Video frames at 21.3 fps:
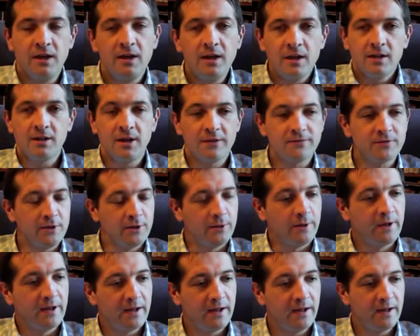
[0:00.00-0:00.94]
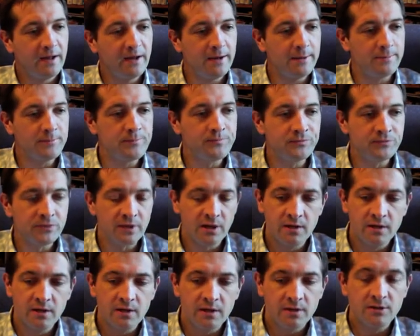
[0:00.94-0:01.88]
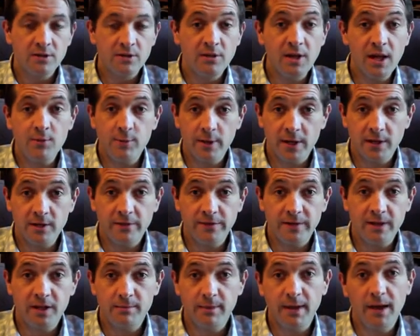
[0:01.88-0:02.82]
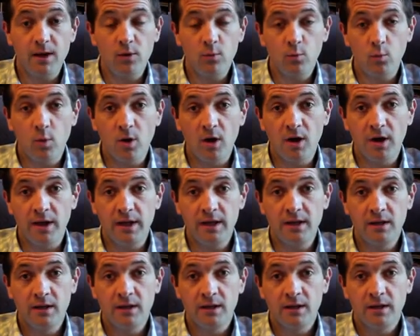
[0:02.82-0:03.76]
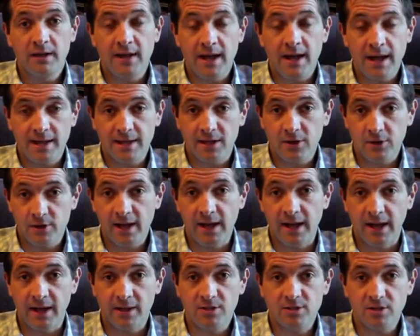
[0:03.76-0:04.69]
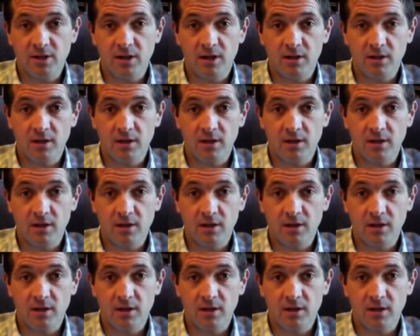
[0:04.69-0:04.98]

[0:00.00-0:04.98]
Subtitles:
Good afternoon. Today we're going to think about why calico cats,